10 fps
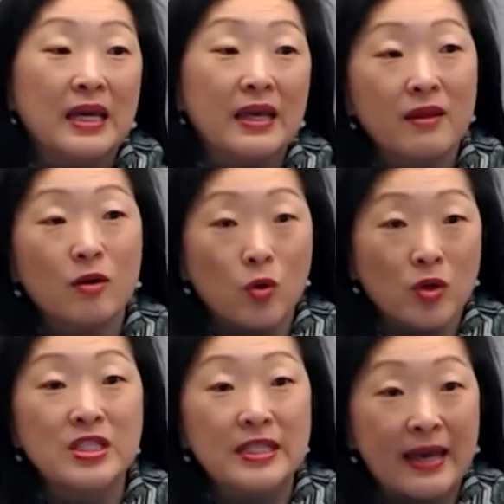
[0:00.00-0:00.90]
in the
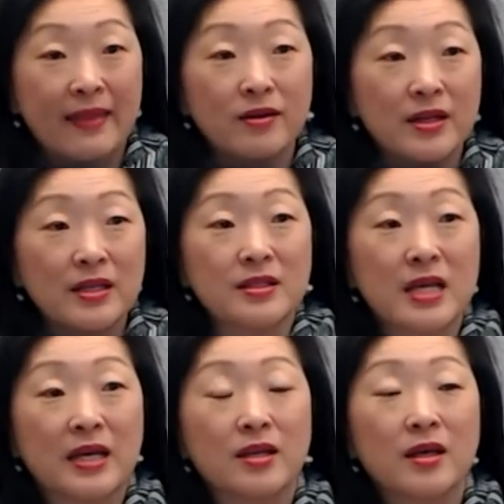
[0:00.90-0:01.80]
course together is
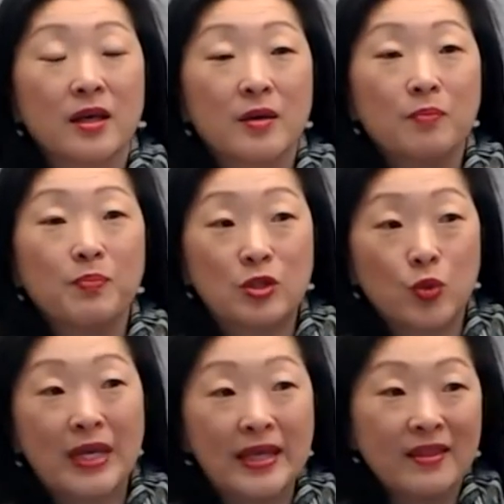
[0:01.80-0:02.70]
that
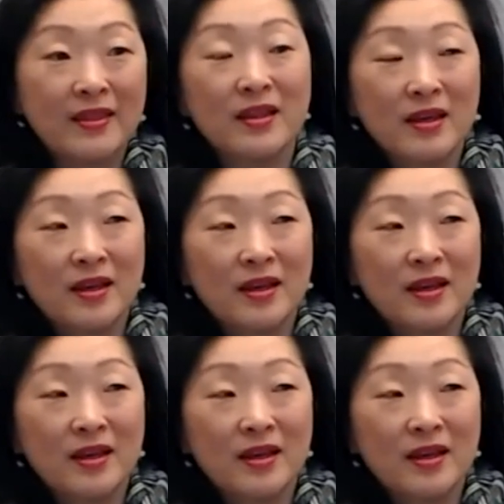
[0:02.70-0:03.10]
between,